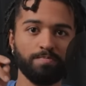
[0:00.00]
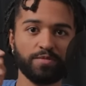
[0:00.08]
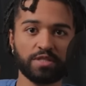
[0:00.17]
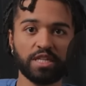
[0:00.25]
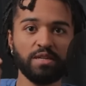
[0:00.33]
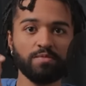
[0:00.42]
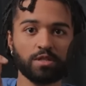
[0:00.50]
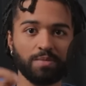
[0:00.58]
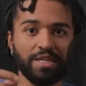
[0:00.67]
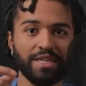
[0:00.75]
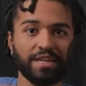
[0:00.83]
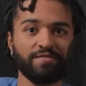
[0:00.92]
seem to
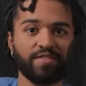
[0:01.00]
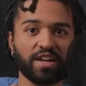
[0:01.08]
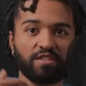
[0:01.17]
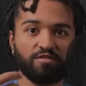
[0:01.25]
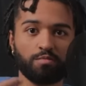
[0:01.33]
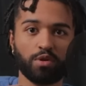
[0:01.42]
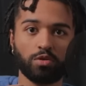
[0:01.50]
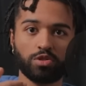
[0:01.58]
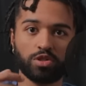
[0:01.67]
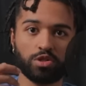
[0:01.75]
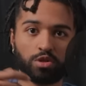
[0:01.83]
be ineffective approaches